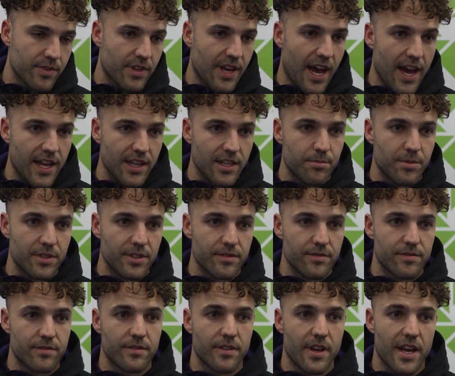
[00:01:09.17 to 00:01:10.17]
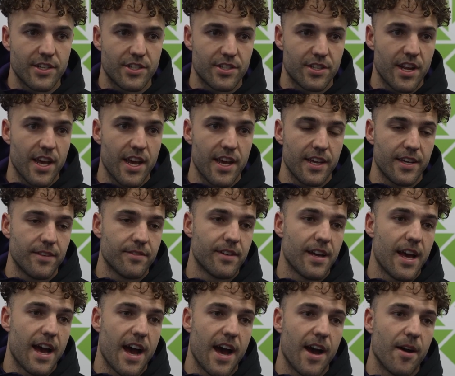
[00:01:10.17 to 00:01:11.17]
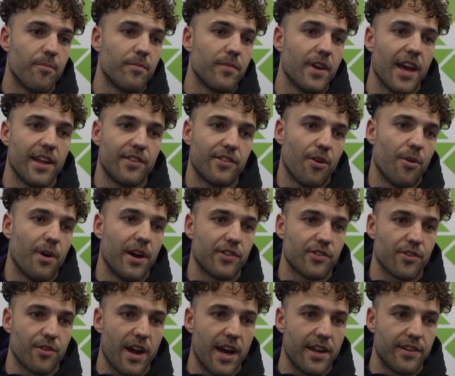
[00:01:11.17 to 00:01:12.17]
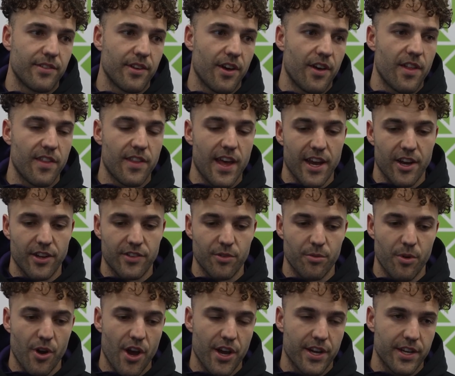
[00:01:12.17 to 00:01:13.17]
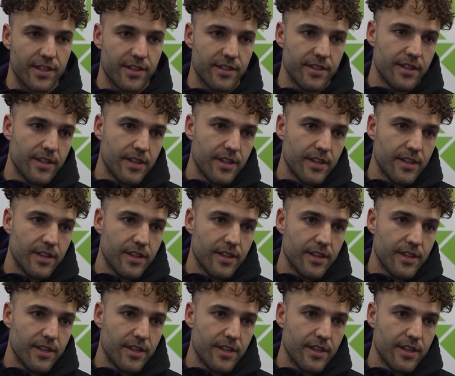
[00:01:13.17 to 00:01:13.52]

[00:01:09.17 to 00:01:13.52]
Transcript: Caleb and Schnee, it's always great. So they got to work, and